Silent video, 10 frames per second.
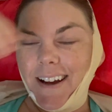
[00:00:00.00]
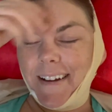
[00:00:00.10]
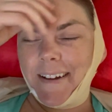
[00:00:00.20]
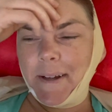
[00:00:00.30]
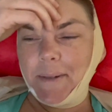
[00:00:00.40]

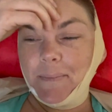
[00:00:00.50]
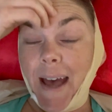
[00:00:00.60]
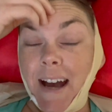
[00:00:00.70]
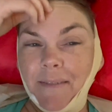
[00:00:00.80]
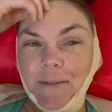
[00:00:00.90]
Um,
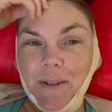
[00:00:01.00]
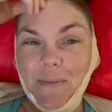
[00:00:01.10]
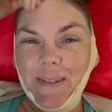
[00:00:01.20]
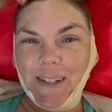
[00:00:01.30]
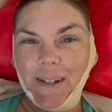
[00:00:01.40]
after the
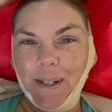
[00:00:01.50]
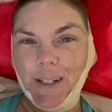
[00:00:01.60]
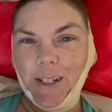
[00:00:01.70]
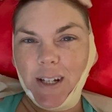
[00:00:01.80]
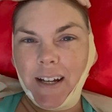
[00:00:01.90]

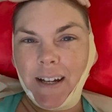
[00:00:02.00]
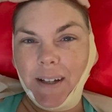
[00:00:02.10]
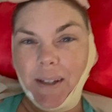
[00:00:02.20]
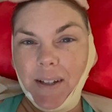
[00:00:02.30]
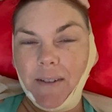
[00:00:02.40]
massage,
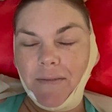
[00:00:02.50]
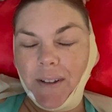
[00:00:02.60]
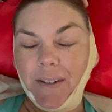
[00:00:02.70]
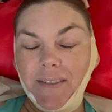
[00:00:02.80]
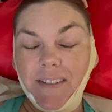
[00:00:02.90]
I
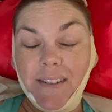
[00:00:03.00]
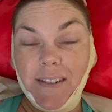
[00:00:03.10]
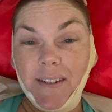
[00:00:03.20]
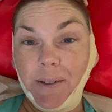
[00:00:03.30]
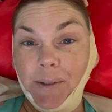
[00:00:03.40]
felt
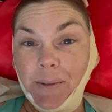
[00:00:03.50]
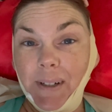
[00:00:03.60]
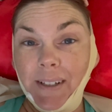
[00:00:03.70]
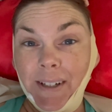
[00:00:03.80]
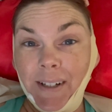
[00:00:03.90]
so
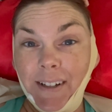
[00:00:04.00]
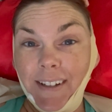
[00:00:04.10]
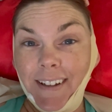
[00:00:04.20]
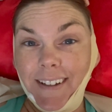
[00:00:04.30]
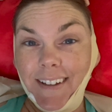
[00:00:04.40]

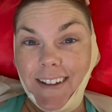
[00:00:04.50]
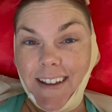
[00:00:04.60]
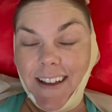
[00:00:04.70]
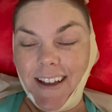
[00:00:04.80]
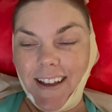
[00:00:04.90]
good.
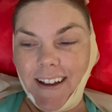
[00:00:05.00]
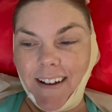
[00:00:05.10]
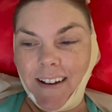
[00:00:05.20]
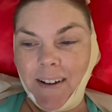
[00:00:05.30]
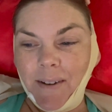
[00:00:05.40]

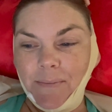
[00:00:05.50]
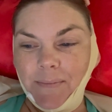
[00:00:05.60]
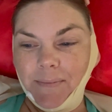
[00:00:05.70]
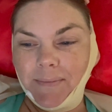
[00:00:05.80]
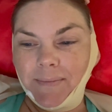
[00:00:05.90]
Um,
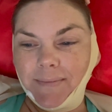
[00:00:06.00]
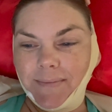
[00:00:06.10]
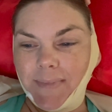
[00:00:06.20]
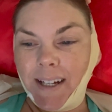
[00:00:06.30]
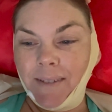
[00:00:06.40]

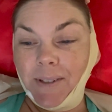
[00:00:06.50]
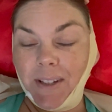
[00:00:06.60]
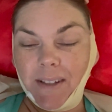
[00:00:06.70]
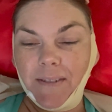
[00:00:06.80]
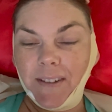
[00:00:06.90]
I was
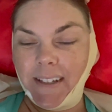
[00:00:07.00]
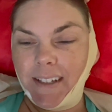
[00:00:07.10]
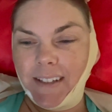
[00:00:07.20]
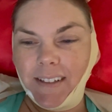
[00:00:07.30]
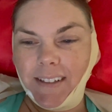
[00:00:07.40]
just
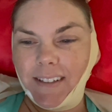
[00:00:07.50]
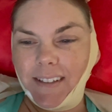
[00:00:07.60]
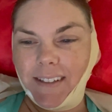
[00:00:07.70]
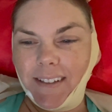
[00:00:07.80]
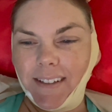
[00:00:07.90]
feeling
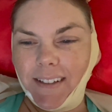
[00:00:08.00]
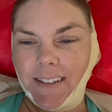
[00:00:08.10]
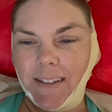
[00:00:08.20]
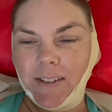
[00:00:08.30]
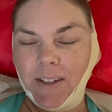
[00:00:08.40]

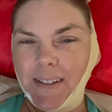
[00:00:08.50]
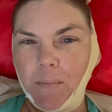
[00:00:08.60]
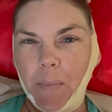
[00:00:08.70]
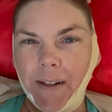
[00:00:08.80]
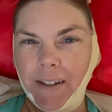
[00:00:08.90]

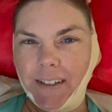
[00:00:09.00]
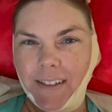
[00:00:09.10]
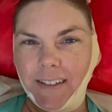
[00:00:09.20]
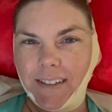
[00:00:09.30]
just better,